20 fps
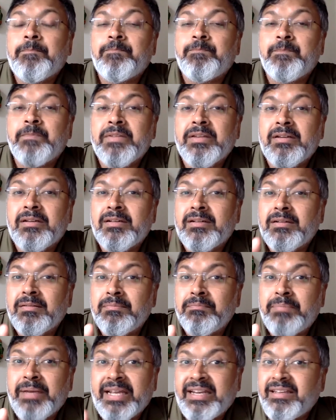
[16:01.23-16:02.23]
the
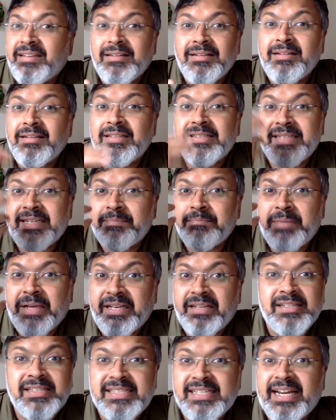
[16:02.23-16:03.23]
burials and
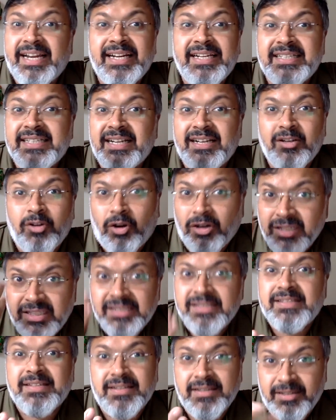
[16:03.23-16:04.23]
burial sites are not
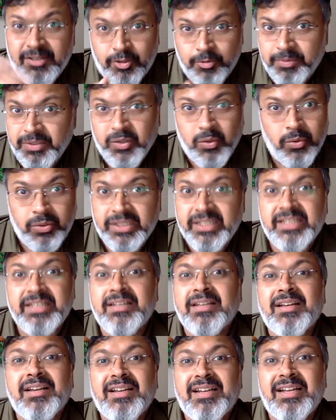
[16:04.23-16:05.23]
considered to be holy.
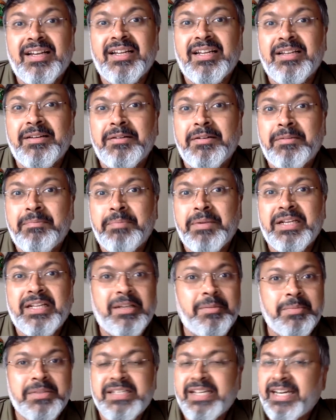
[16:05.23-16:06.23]
And
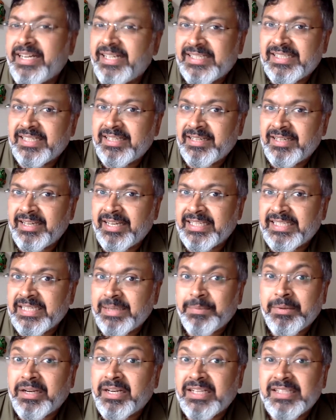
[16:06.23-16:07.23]
pilgrim sites,
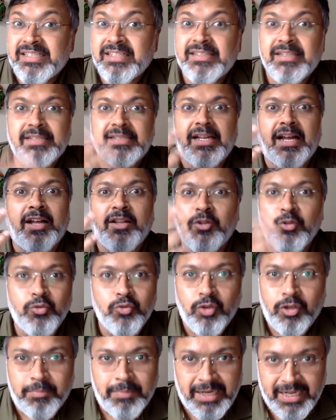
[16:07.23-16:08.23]
except unless it's a
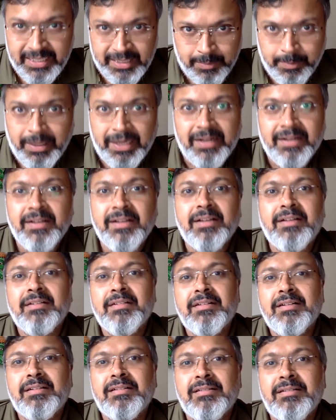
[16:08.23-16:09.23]
sadhu or Mahatma.
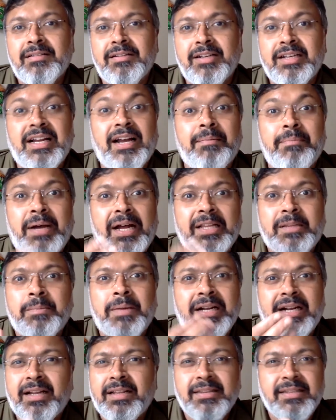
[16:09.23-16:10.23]
Like
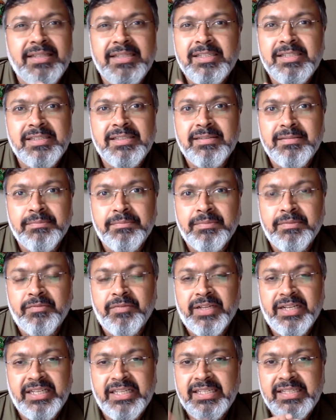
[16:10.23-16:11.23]
Mahatma Gandhi's,
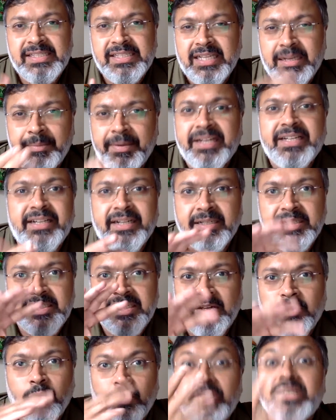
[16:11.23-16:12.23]
where he is cremated, is
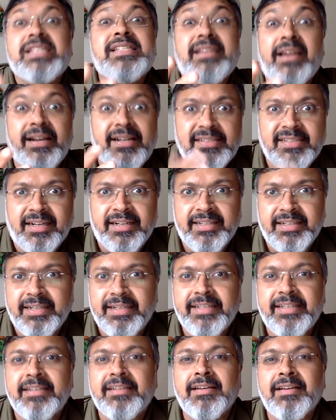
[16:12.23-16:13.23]
a holy site suddenly.